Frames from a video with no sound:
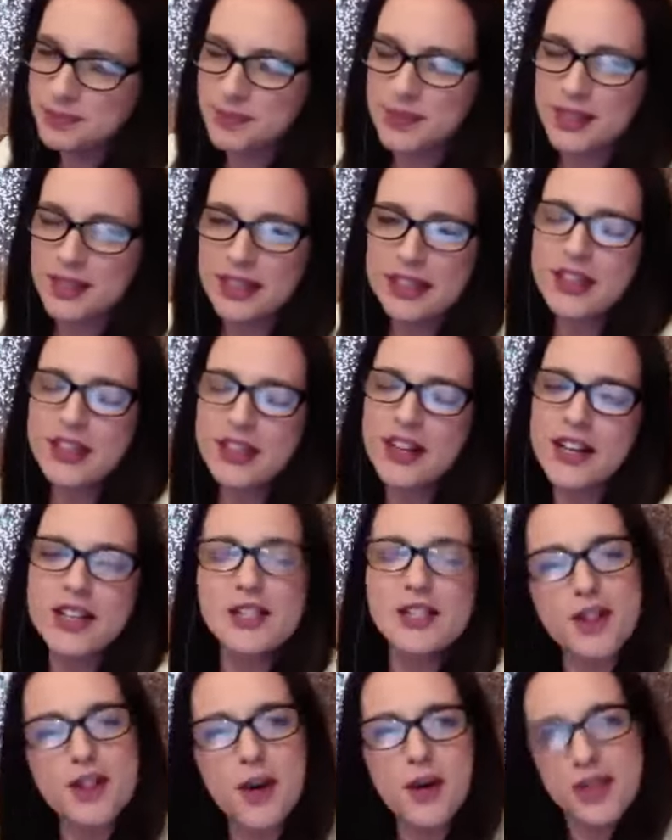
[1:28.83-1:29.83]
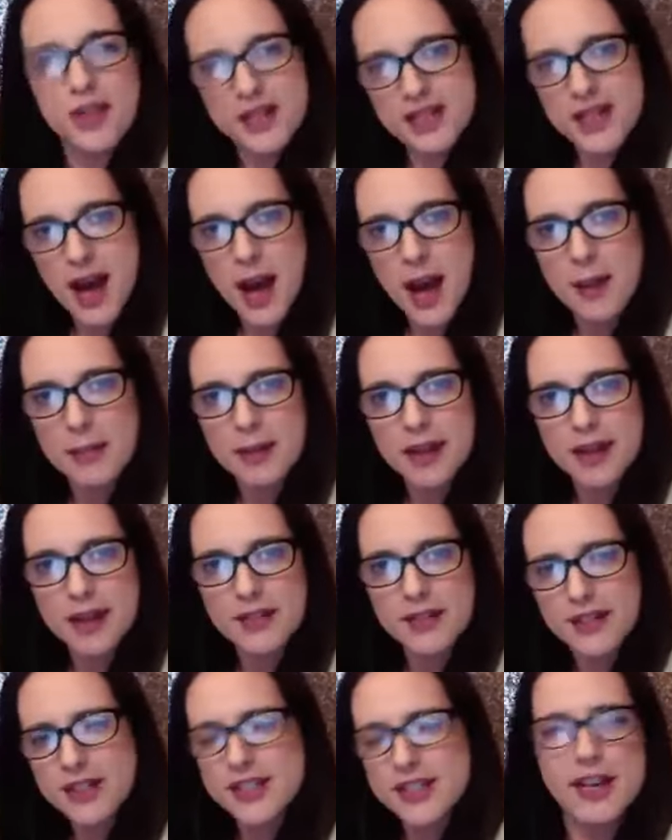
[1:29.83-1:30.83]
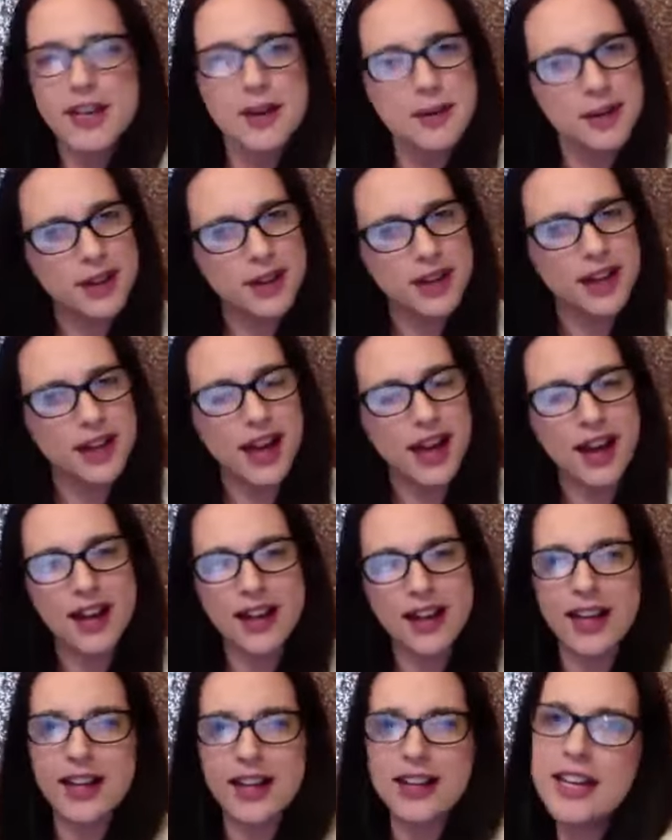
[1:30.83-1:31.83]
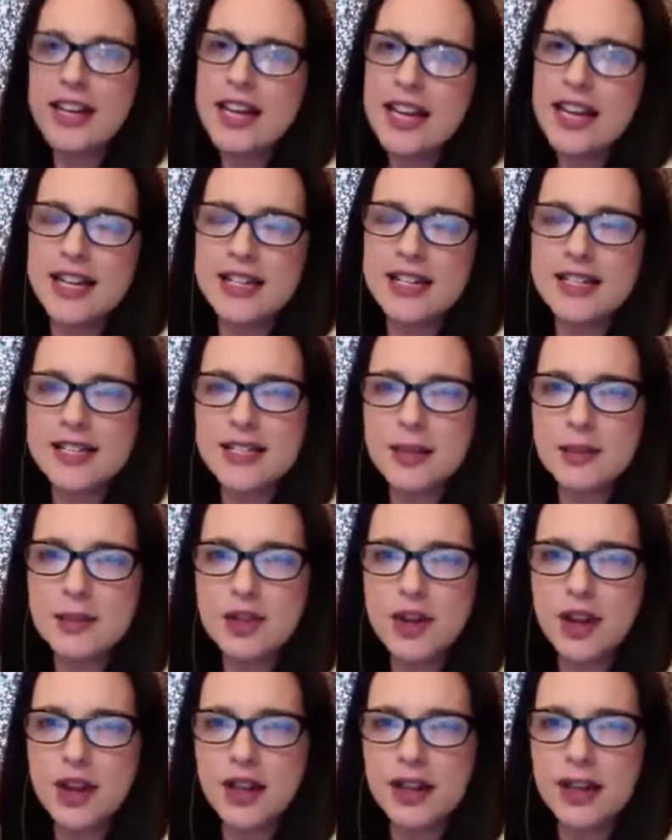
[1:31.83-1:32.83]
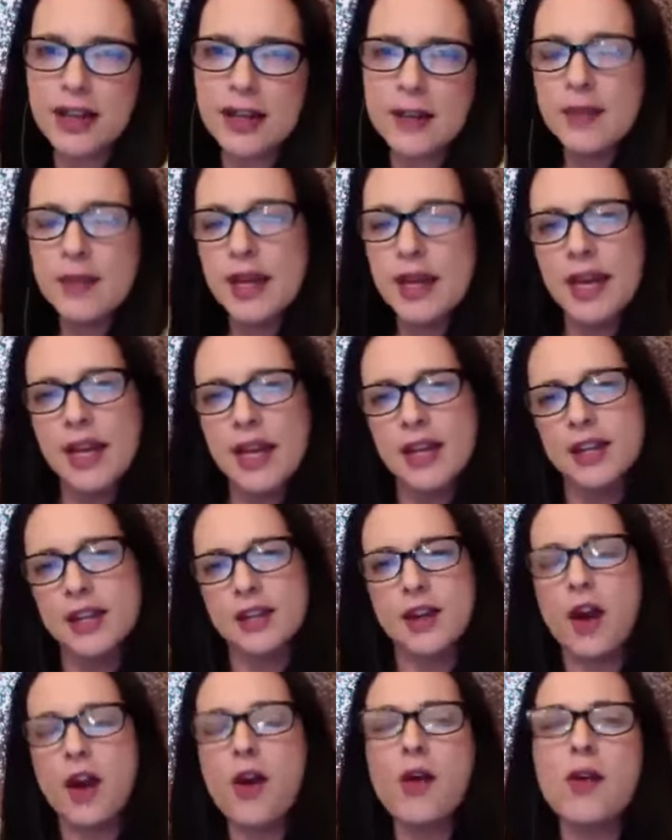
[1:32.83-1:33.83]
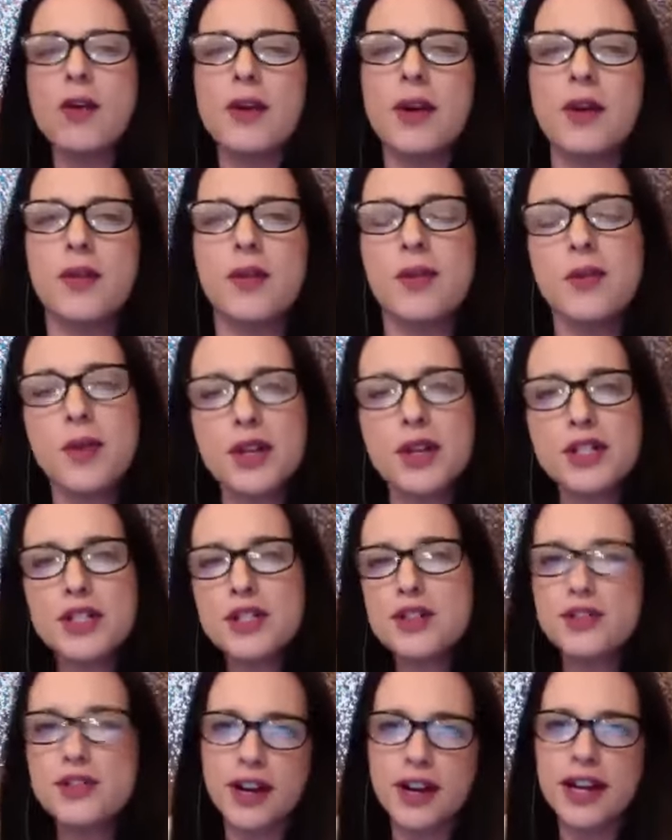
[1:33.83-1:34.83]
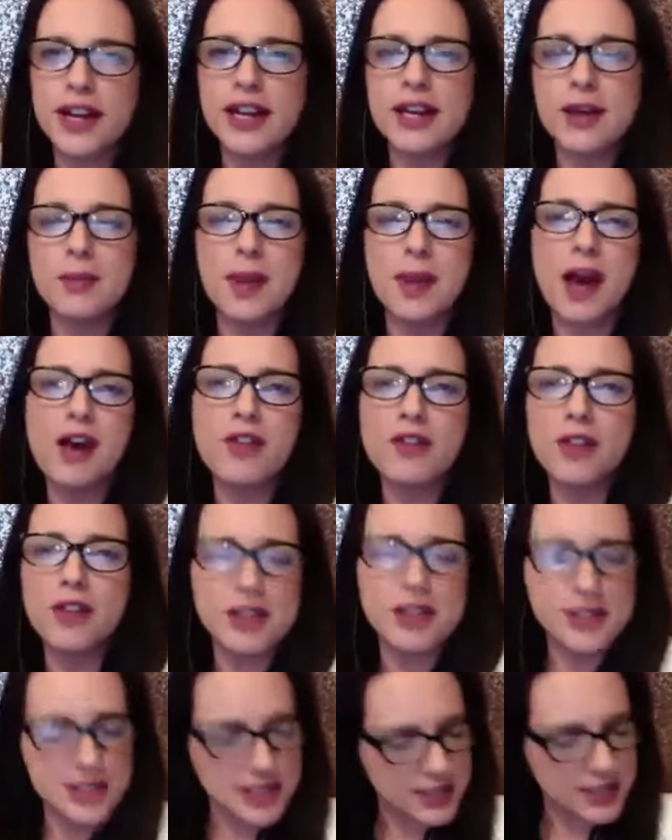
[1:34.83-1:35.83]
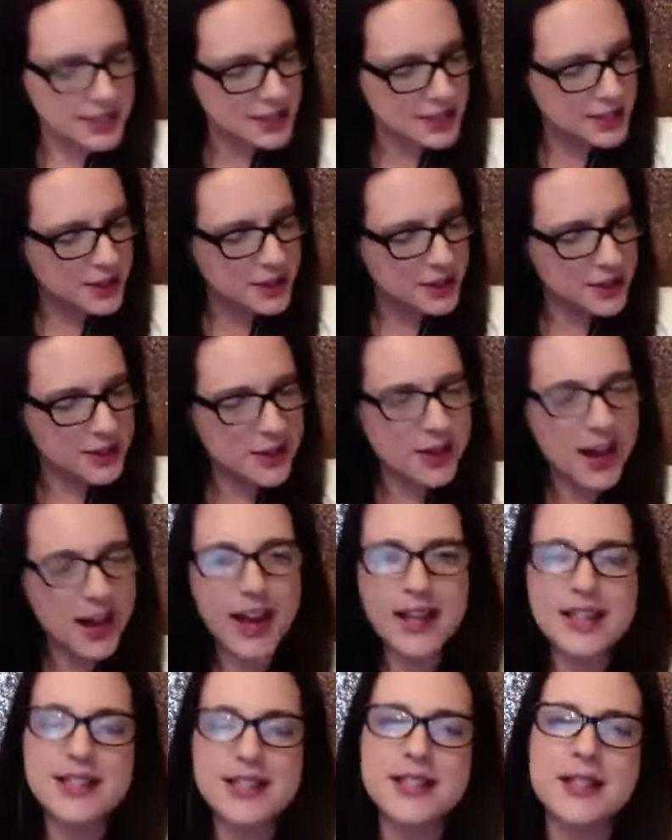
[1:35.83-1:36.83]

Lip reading: All right, so the topic for tonight, we're going to kind of get into some training. You know, what's great about Royalty is you guys